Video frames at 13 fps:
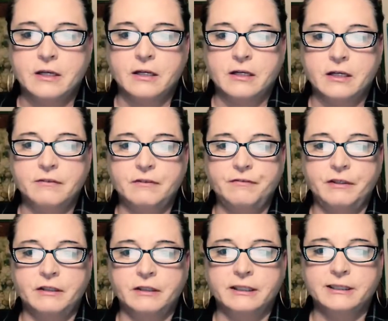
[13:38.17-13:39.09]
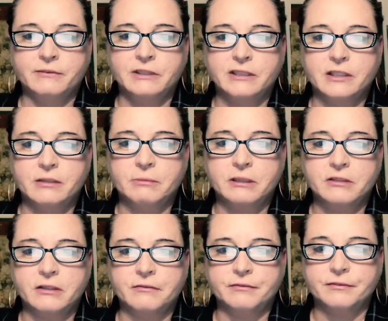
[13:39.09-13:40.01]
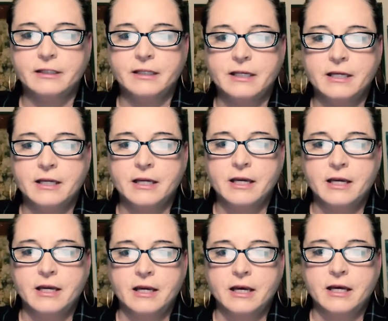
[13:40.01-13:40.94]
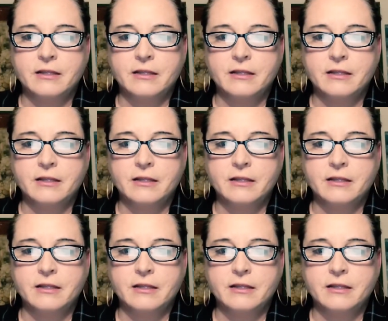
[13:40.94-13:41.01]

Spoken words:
I have a feeling this one's going to be tough. I